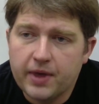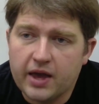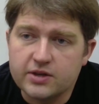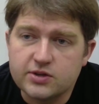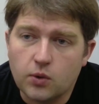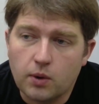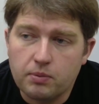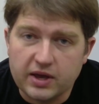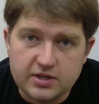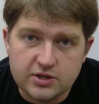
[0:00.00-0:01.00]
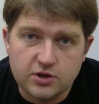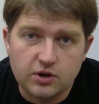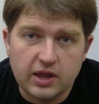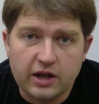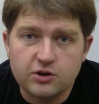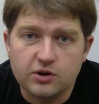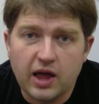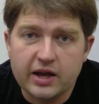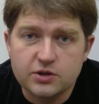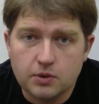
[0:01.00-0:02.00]
and so it replaces your
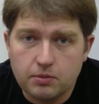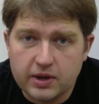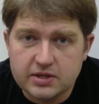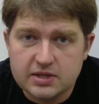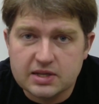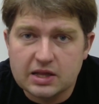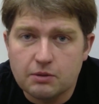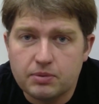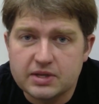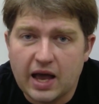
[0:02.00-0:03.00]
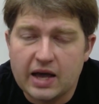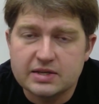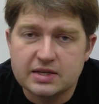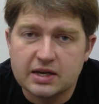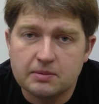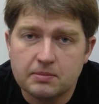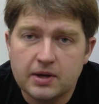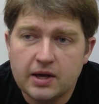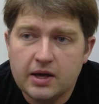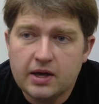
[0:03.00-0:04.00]
electrolytes, replaces a little potassium,
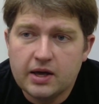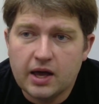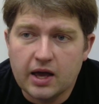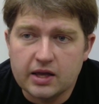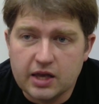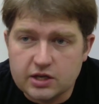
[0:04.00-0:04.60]
and